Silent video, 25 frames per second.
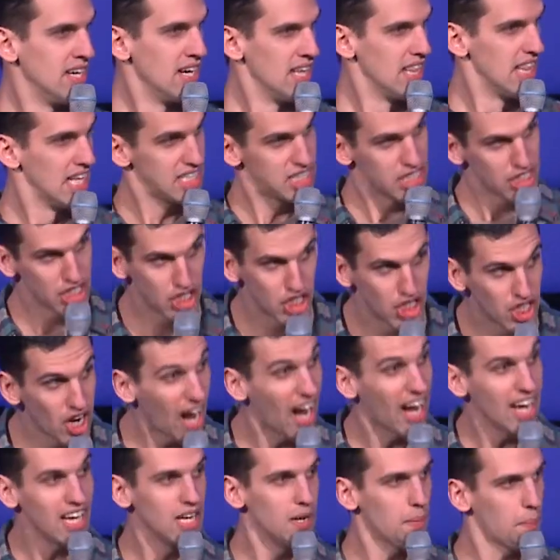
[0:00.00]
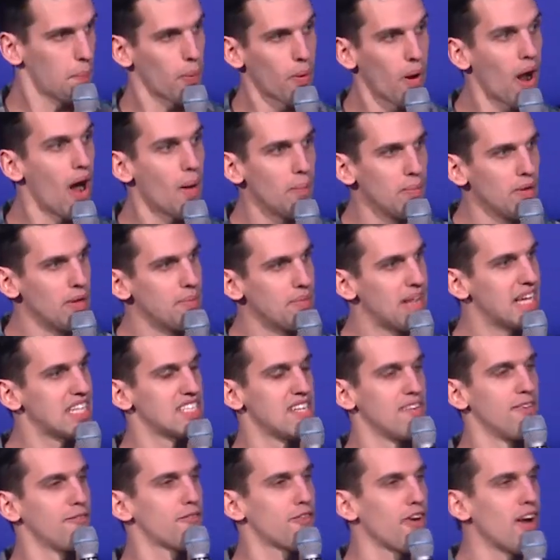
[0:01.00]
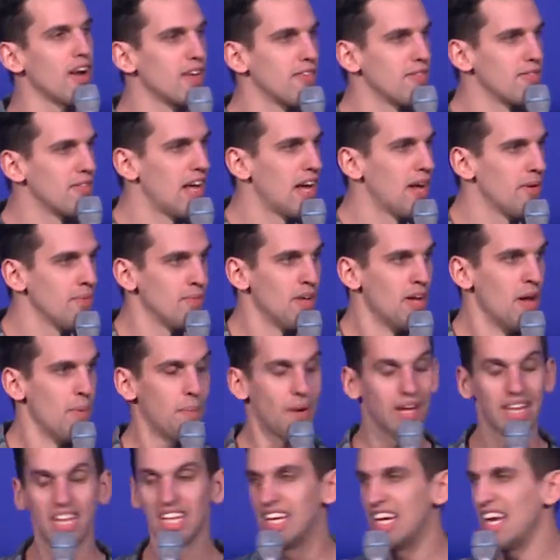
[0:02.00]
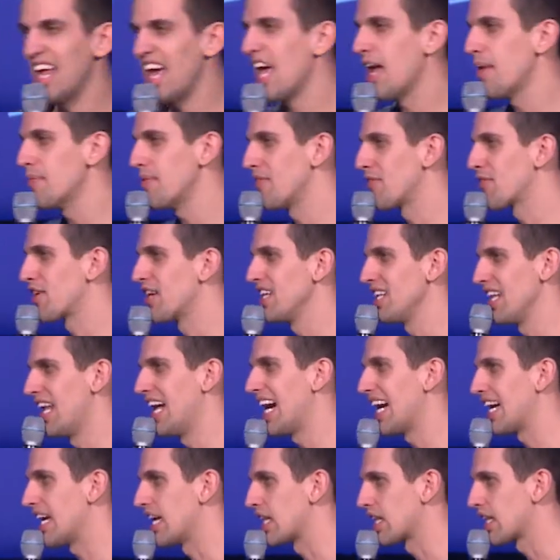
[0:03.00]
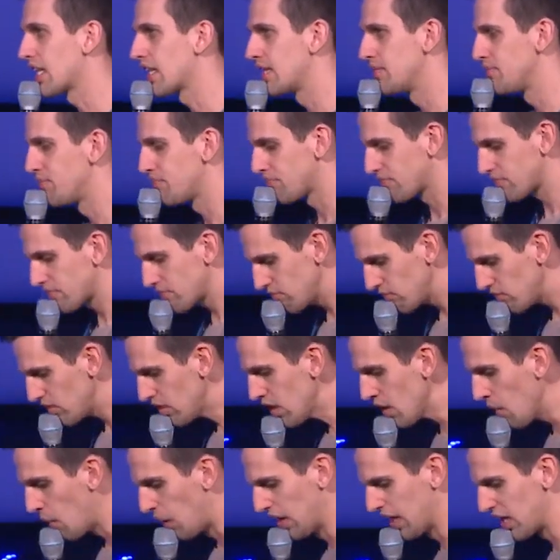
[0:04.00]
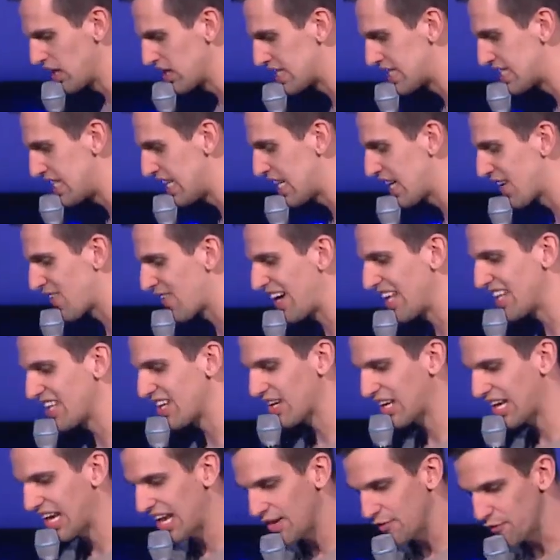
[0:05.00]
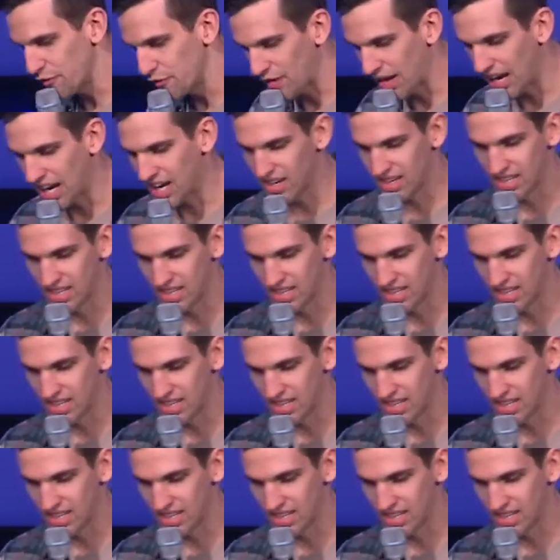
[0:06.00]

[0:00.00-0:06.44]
this giant problem that's in front of them by the name of Goliath while they're sitting around their campfire